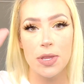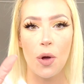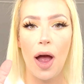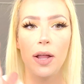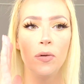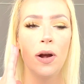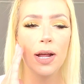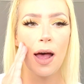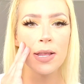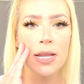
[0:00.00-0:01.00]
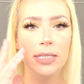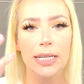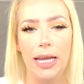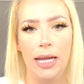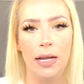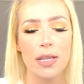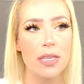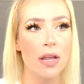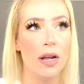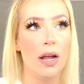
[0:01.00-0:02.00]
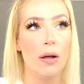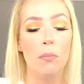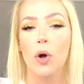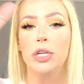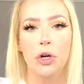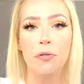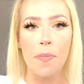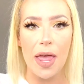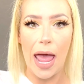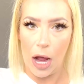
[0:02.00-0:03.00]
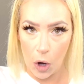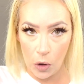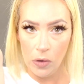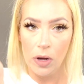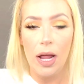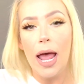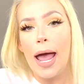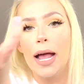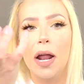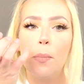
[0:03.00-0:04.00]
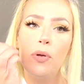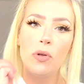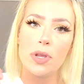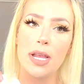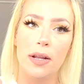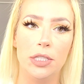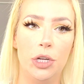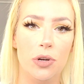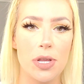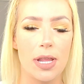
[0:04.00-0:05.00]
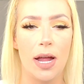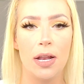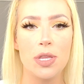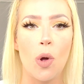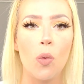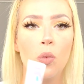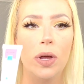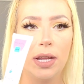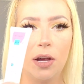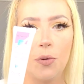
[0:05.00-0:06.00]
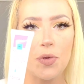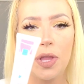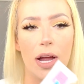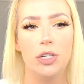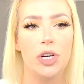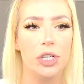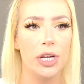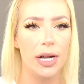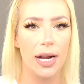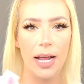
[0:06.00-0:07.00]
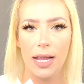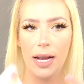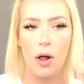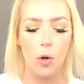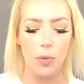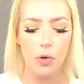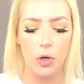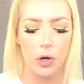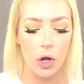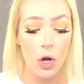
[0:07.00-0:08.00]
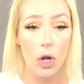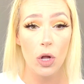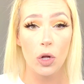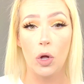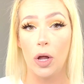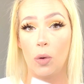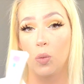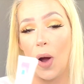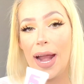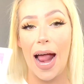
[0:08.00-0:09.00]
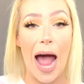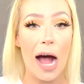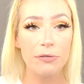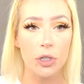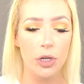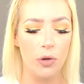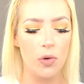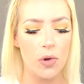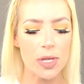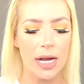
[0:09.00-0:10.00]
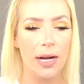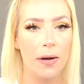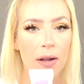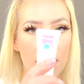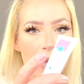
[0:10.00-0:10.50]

So hyaluronic acid takes moisture from the air and kind of pulls it into your skin. So it really helps with hydration. It can help you look good right after you use it.